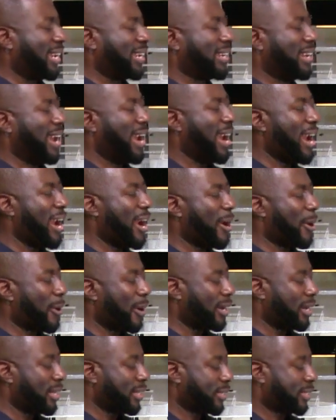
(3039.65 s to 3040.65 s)

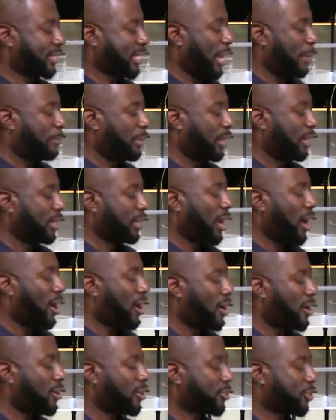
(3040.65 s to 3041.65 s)
inheritance that
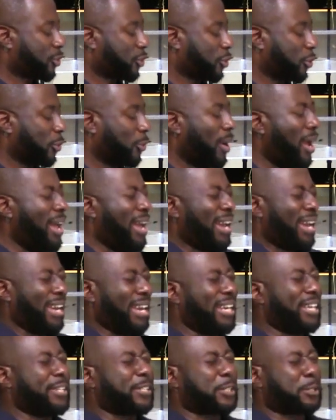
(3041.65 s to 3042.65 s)
belongs to
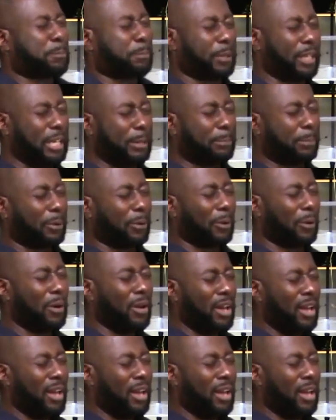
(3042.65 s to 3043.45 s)
his people.